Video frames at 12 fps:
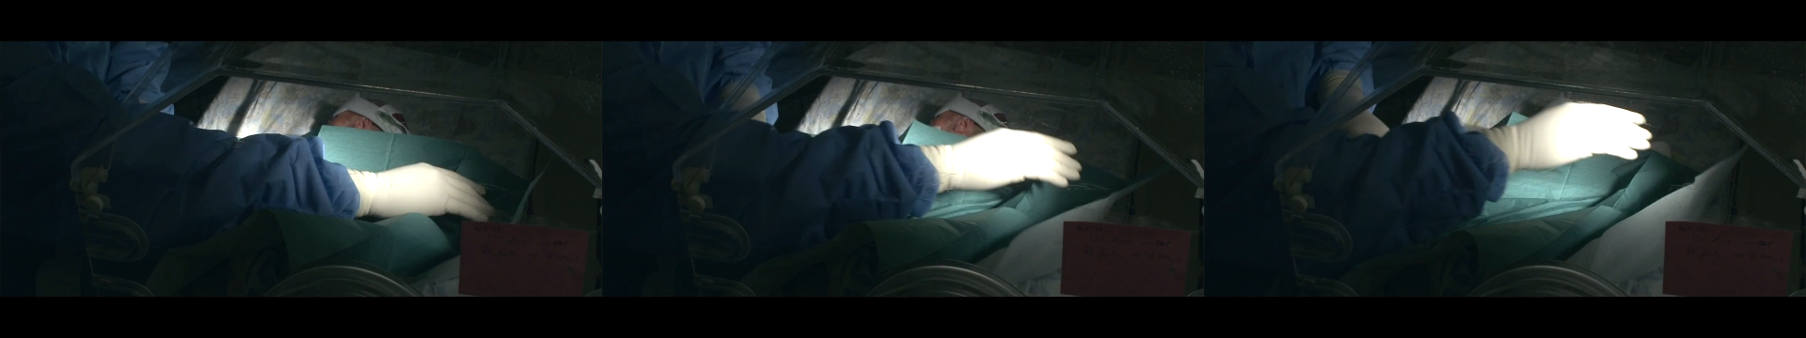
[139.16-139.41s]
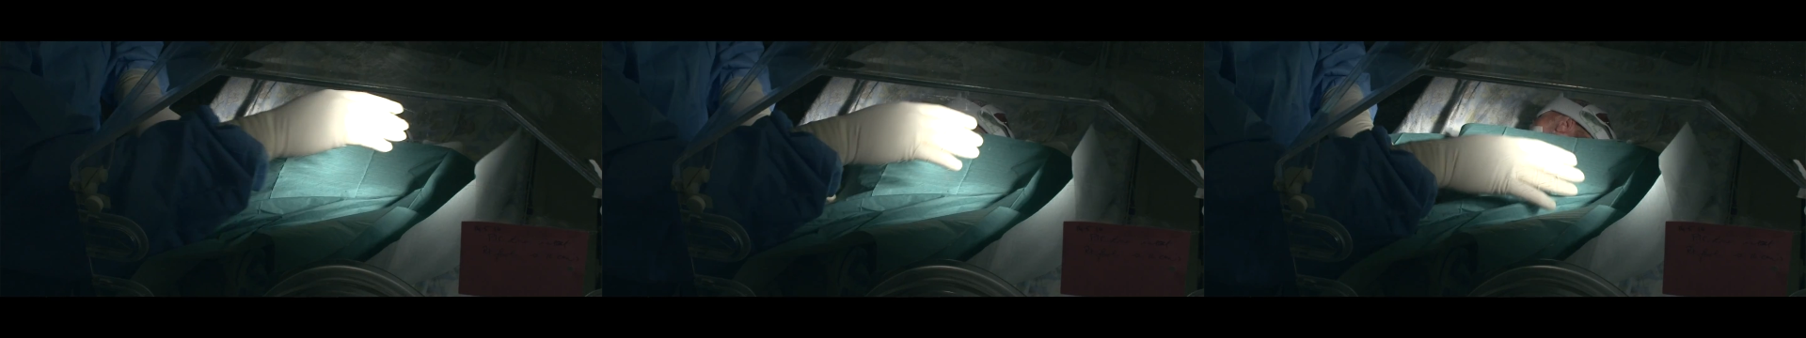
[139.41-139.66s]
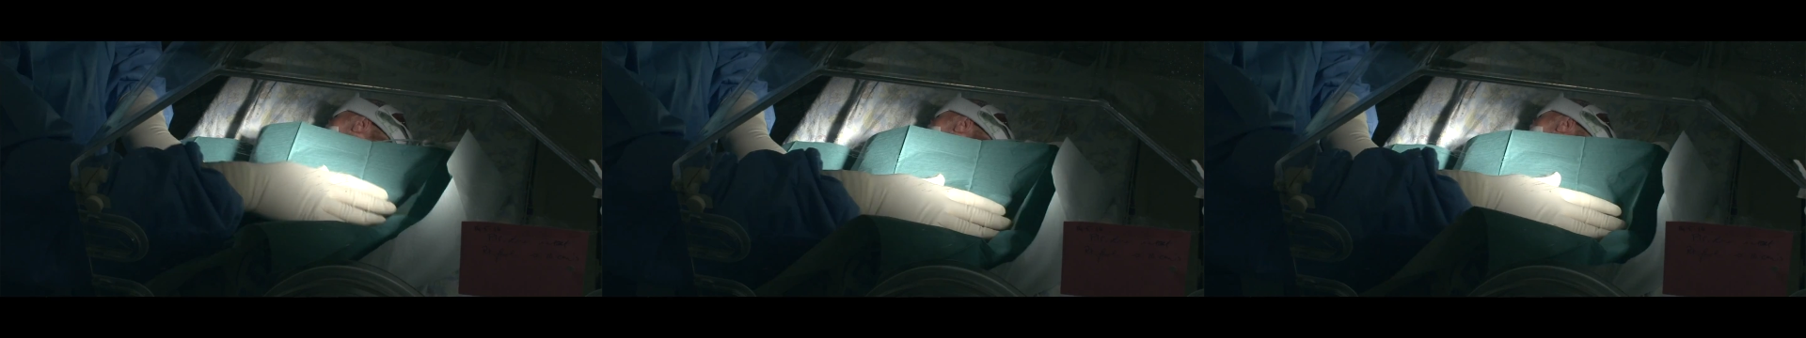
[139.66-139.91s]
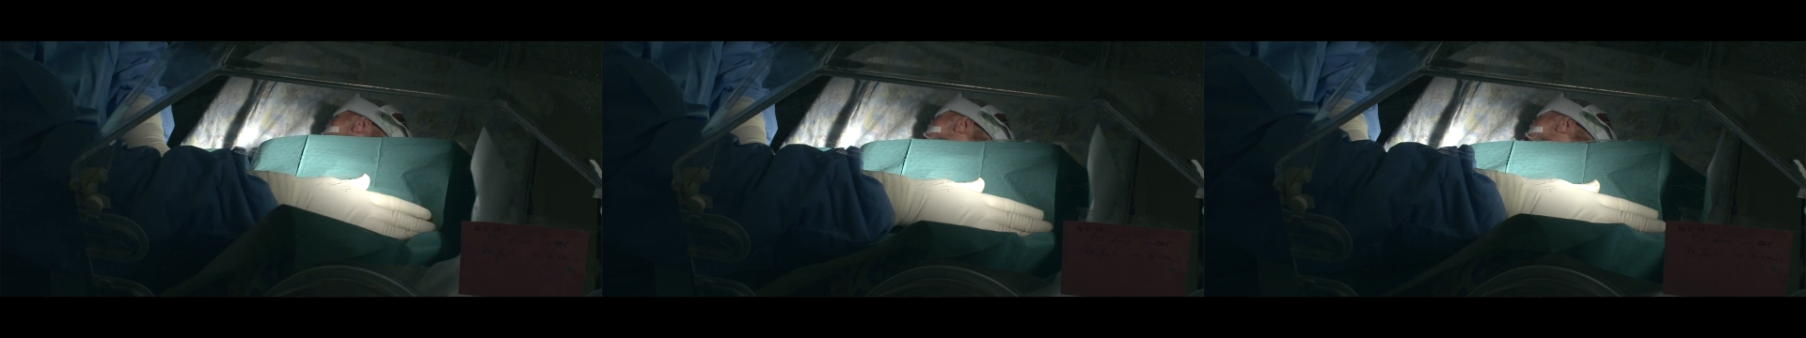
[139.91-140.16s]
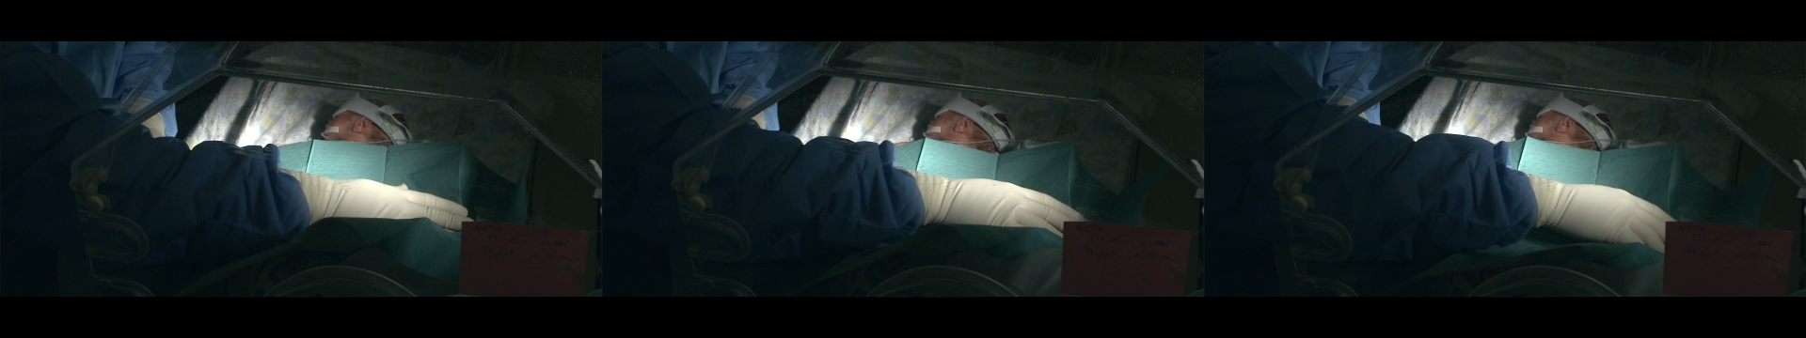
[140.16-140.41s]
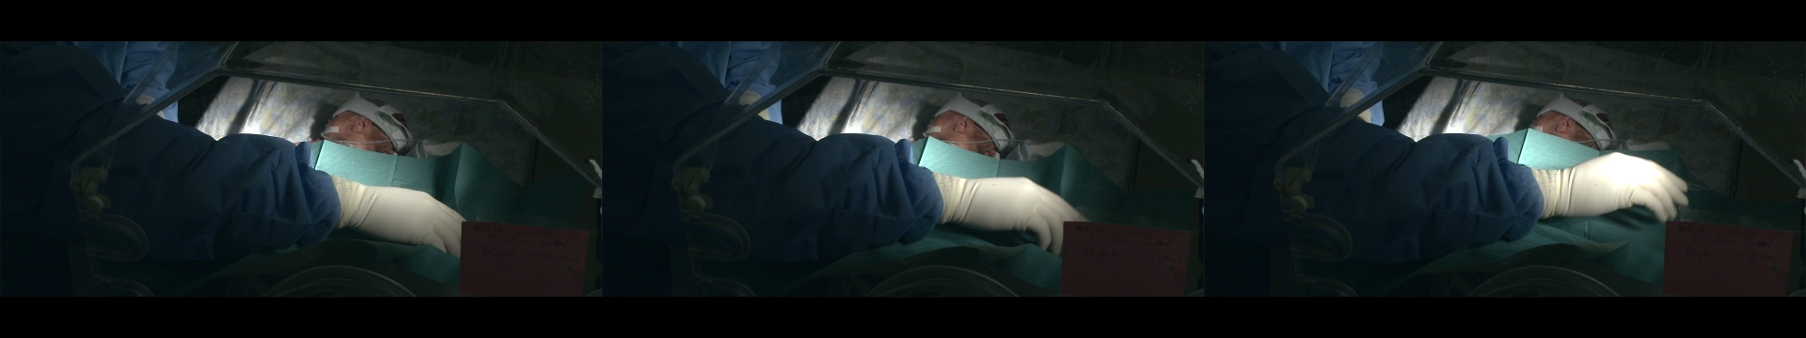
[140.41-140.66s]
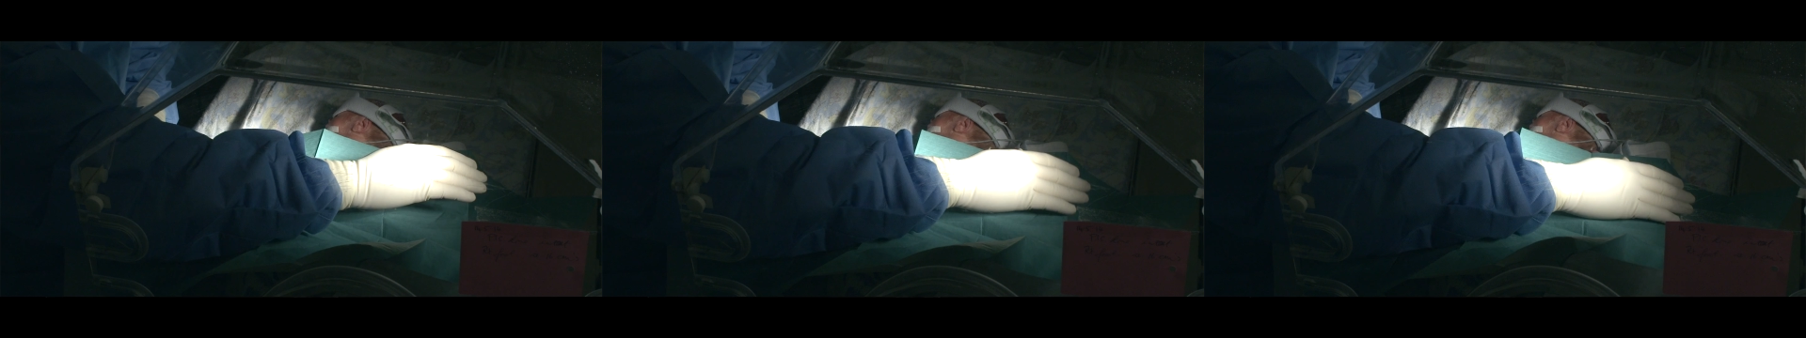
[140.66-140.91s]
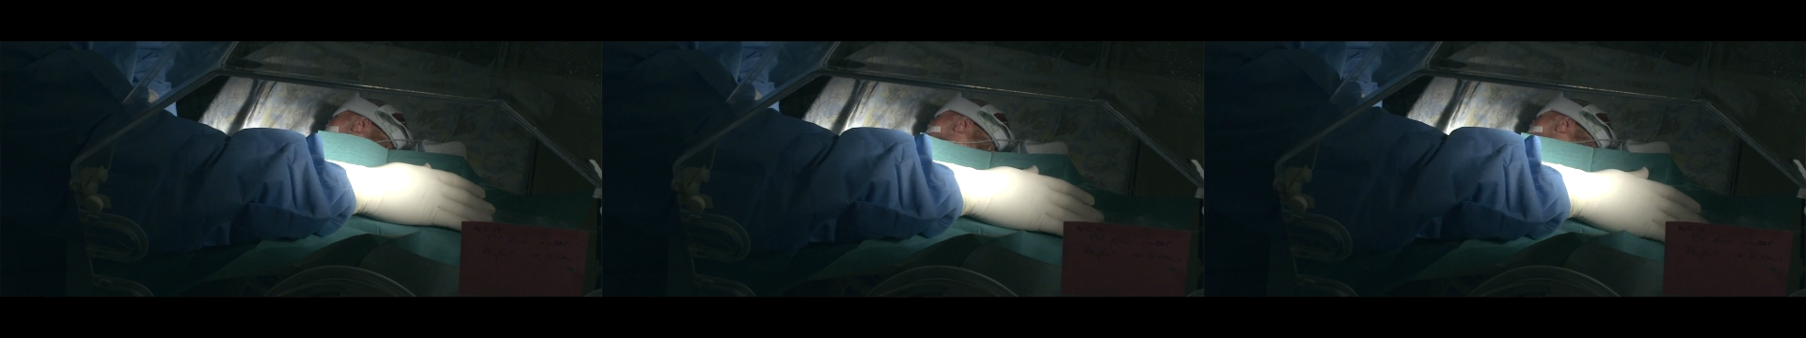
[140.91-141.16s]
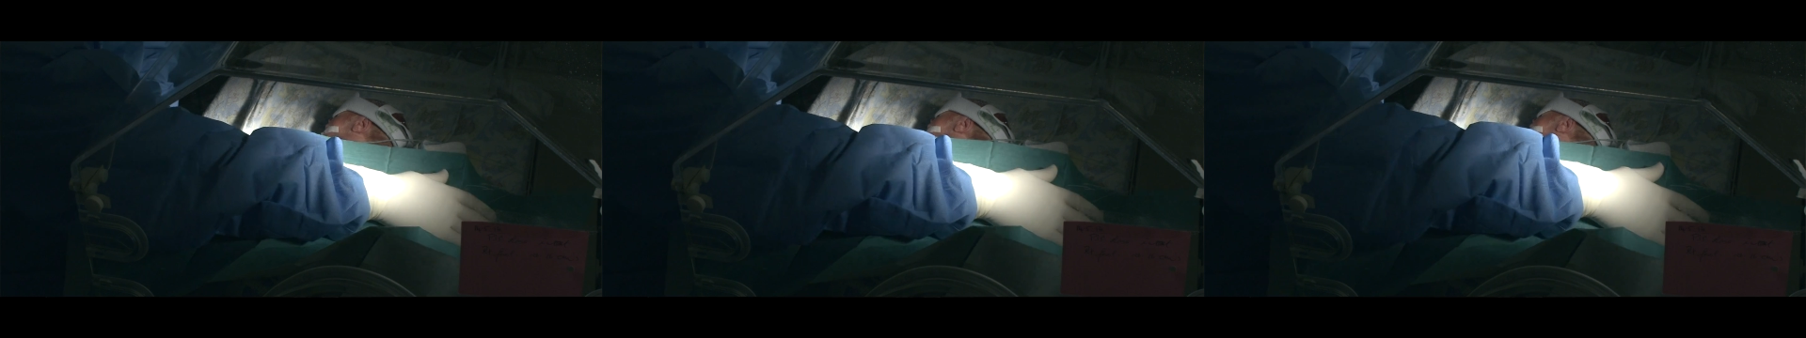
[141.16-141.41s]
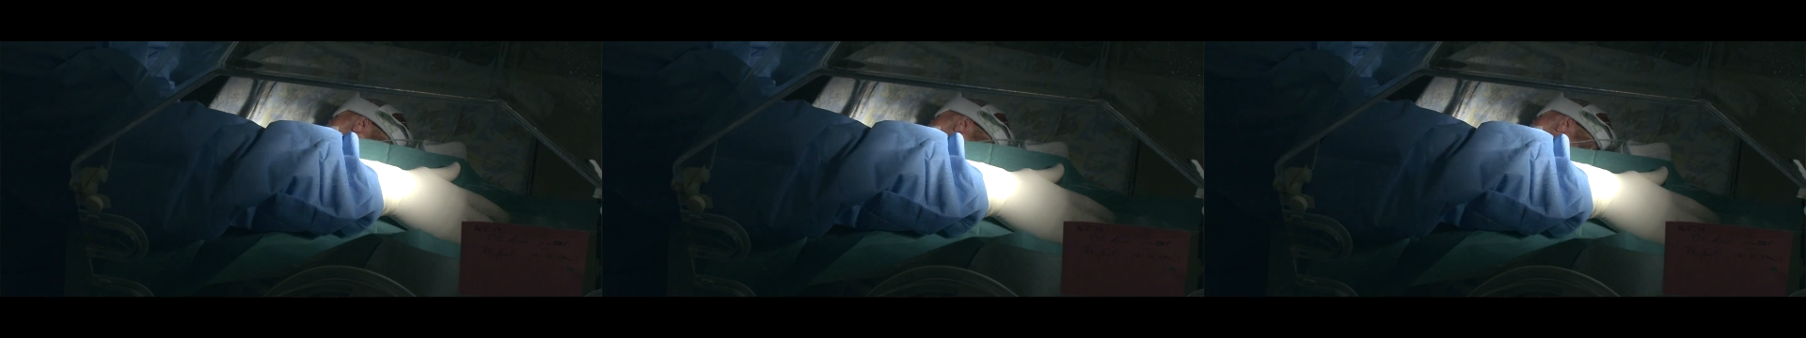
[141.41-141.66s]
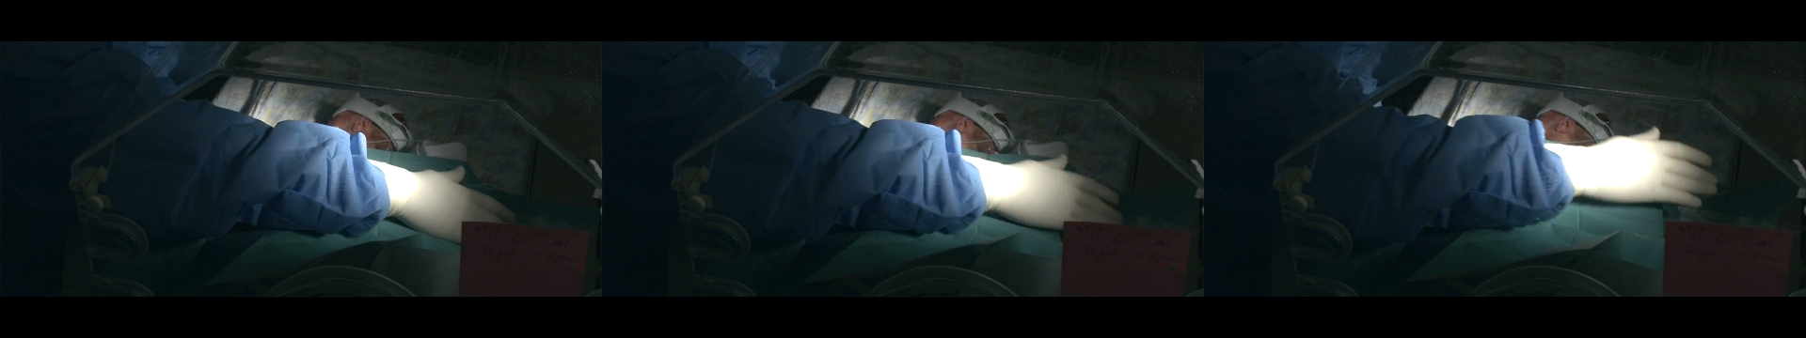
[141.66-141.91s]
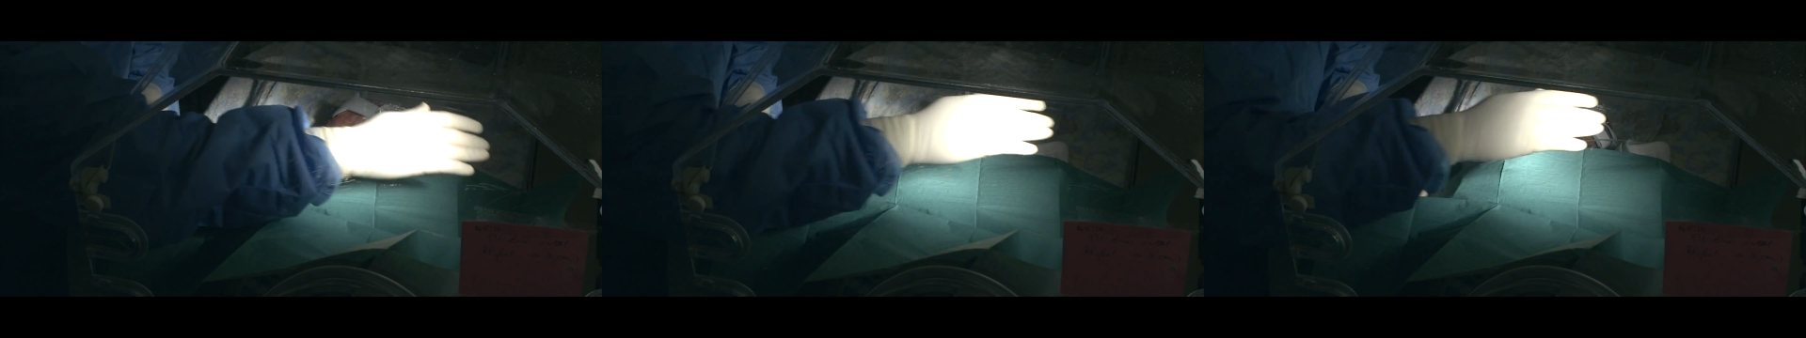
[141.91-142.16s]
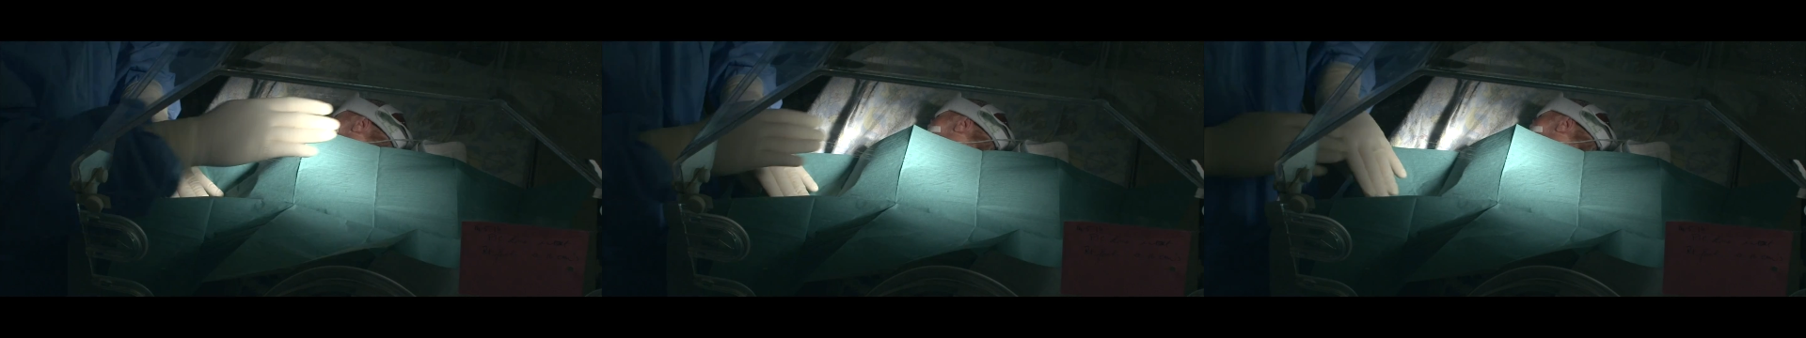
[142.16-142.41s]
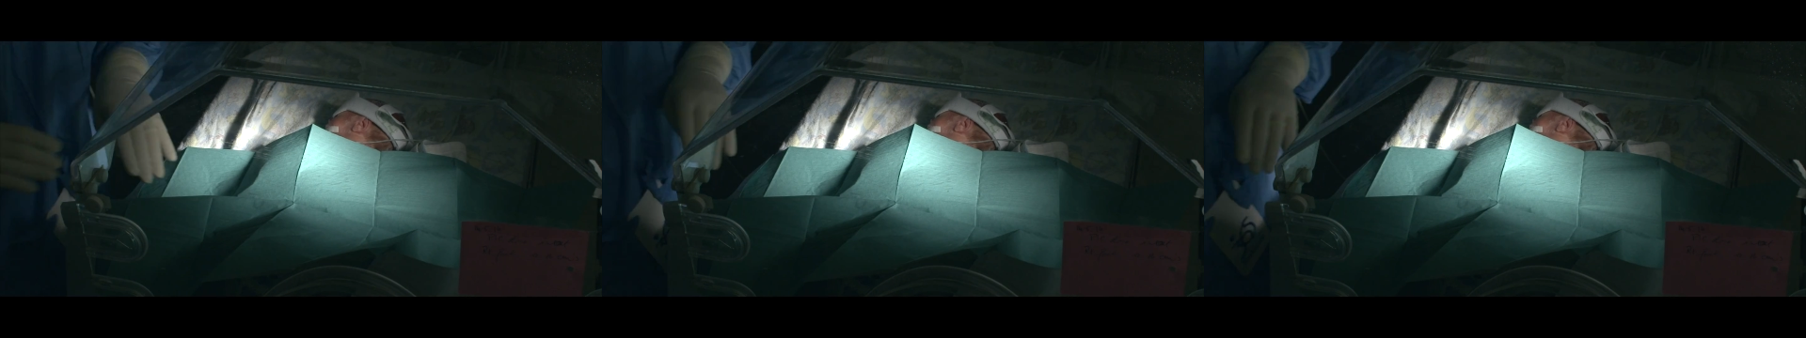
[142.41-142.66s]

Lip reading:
[unreadable: no face in view]